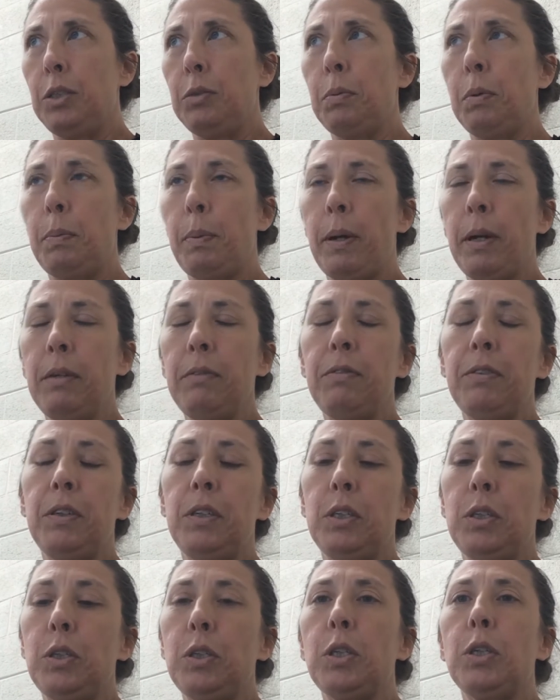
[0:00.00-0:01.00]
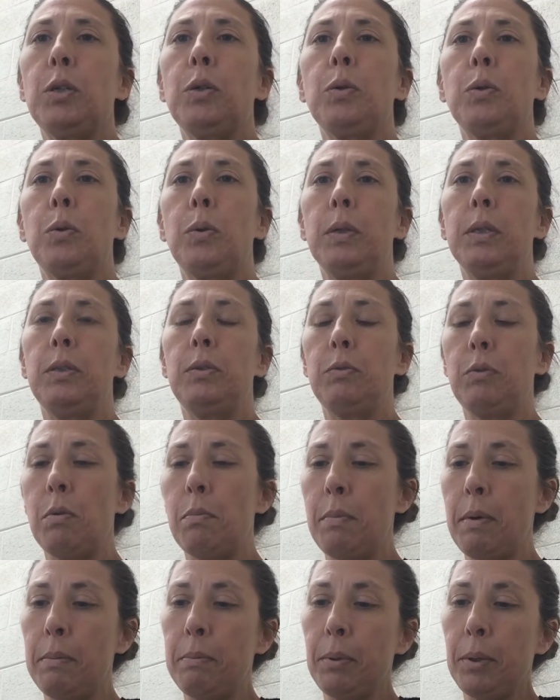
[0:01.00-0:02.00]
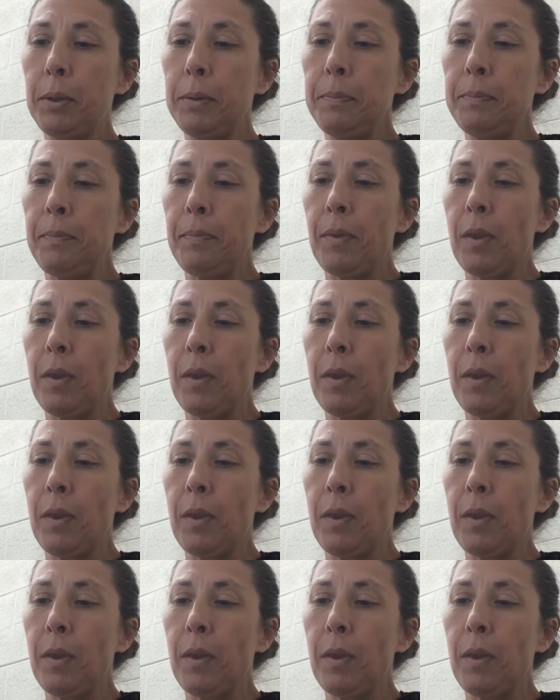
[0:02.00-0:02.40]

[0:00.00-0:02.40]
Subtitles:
you're preparing for this quiz, remember